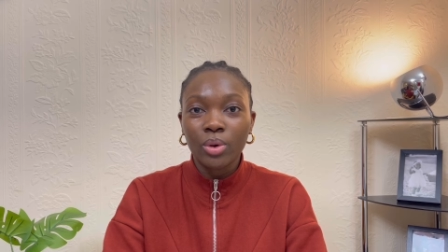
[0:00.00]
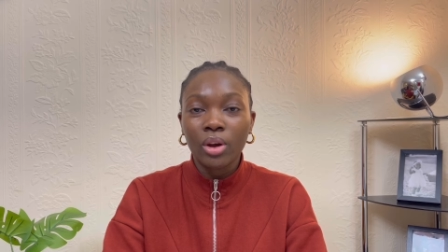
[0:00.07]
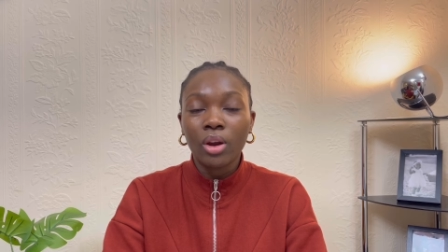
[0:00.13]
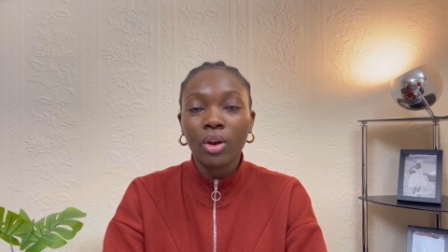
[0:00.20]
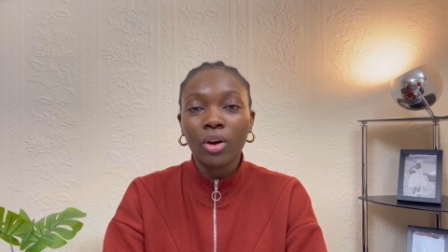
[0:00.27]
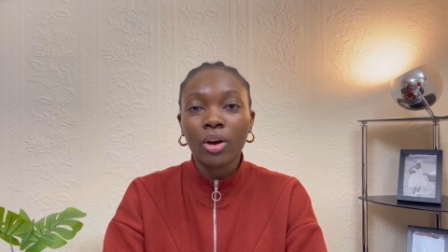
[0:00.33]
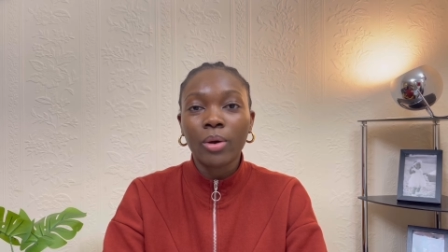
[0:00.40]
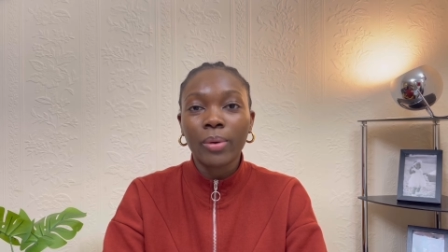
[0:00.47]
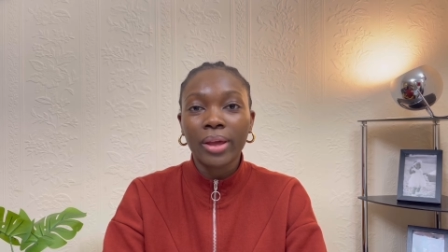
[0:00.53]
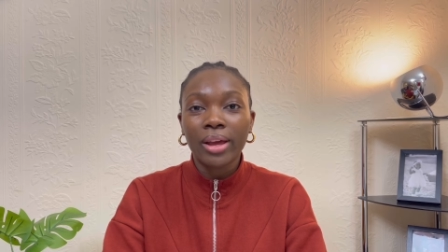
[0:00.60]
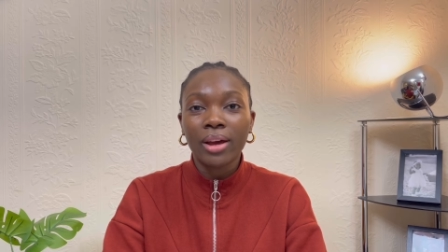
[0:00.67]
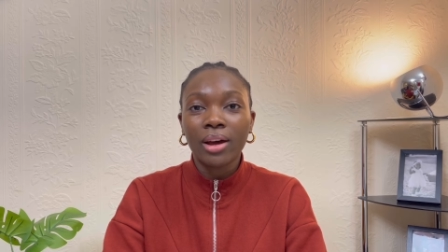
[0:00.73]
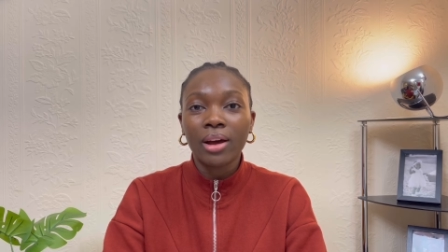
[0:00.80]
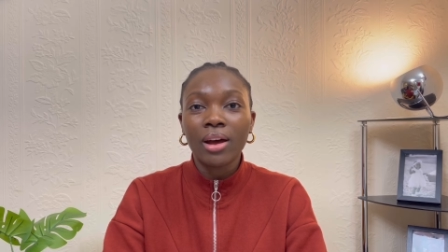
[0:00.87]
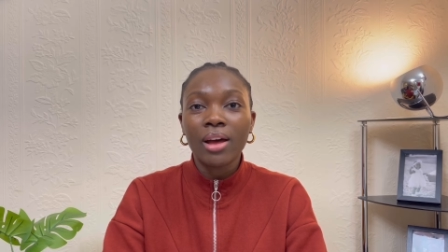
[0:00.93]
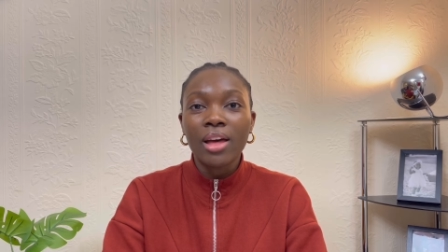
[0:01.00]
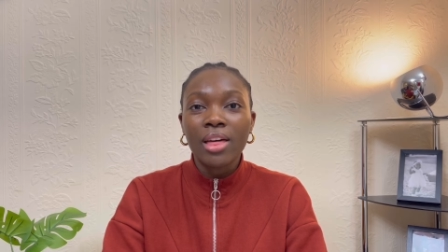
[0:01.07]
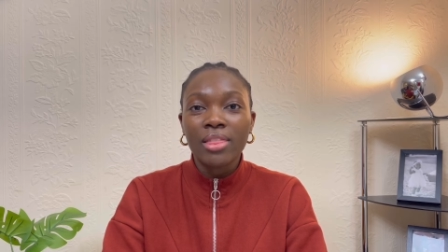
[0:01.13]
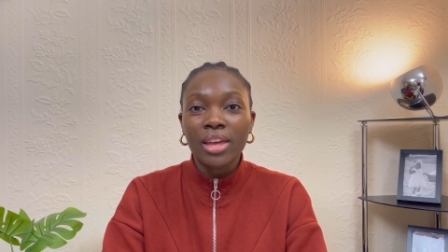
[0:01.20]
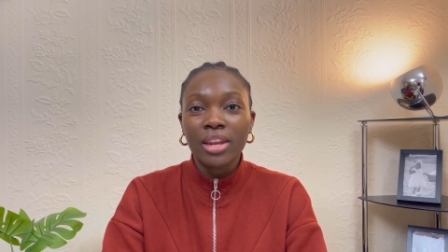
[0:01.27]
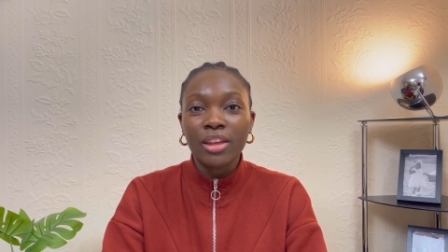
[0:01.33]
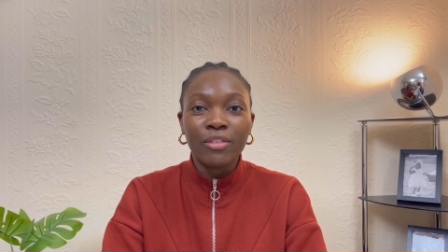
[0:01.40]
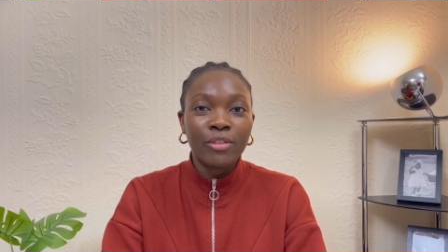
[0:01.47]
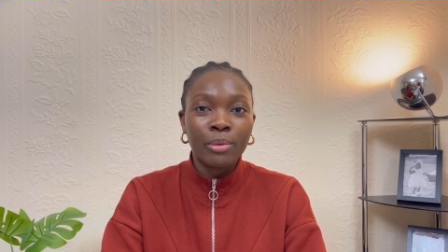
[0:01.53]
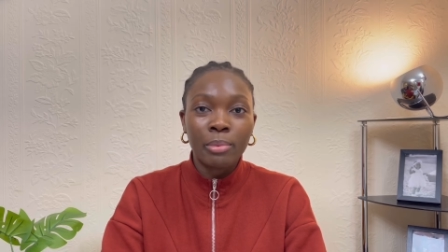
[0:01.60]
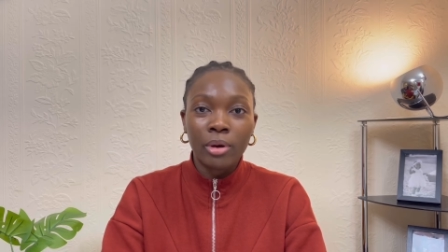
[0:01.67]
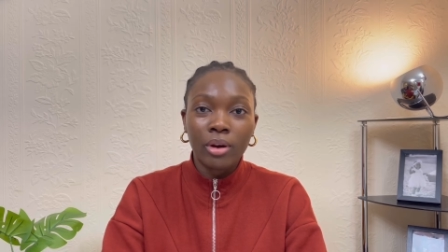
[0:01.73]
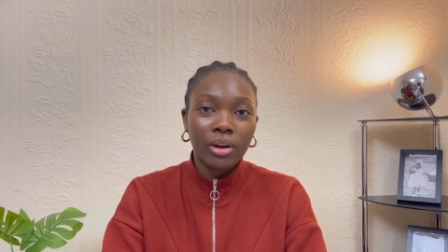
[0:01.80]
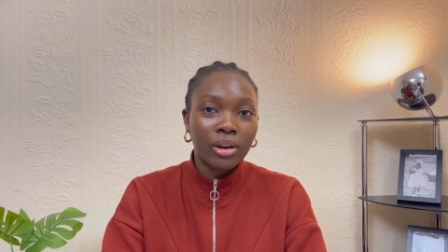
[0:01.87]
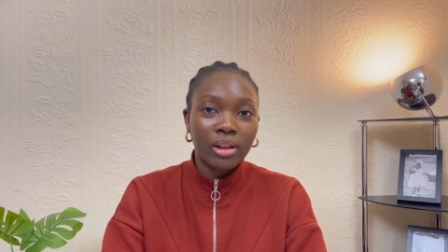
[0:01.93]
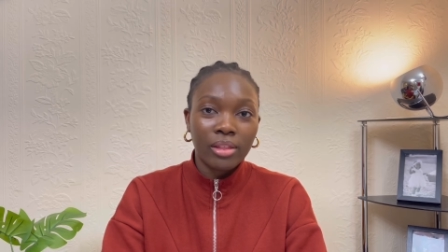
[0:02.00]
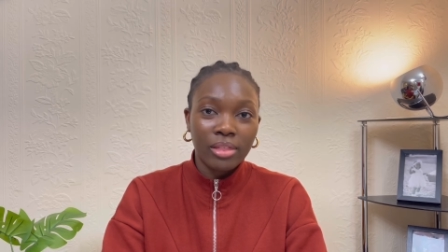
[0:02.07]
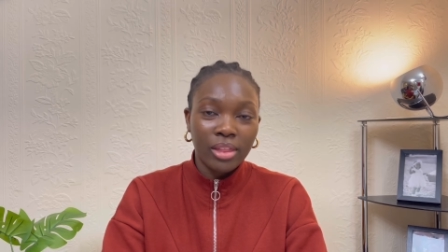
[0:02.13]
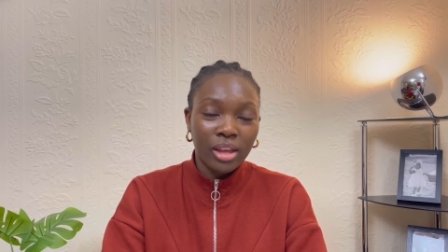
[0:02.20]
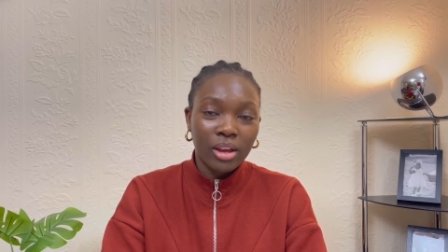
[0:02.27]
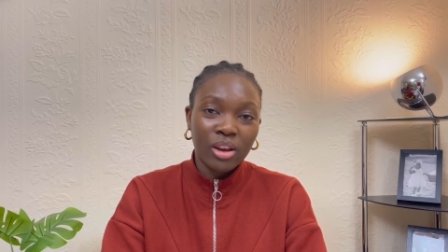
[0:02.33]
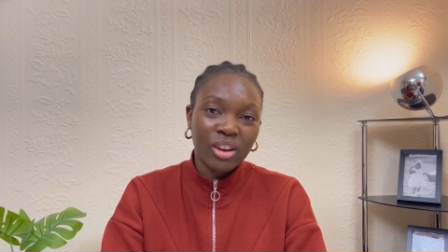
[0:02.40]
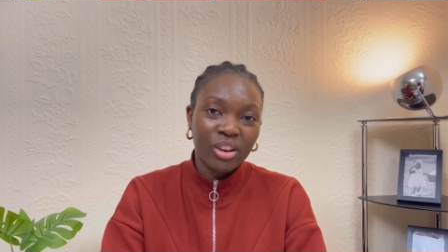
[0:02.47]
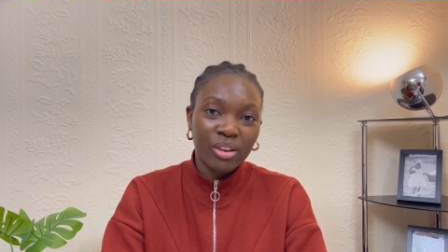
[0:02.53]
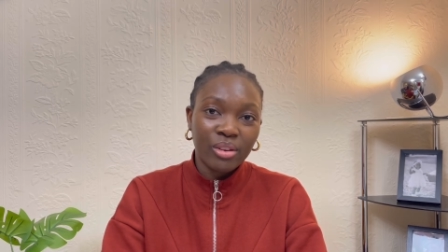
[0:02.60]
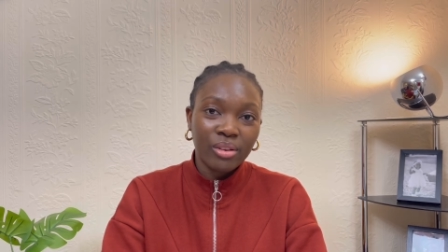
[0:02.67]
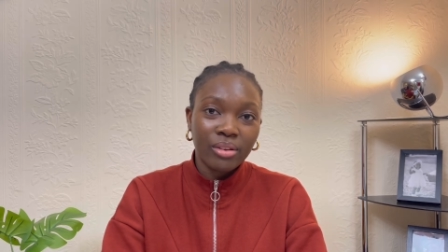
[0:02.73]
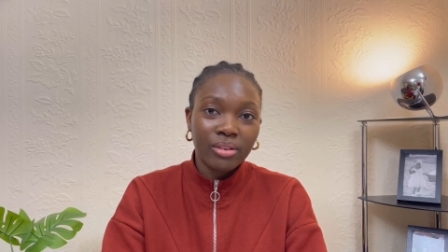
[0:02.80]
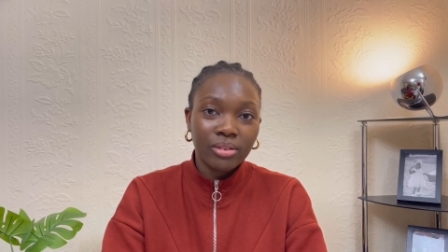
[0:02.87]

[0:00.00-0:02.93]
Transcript: a lot quicker than if you put on a thick coat.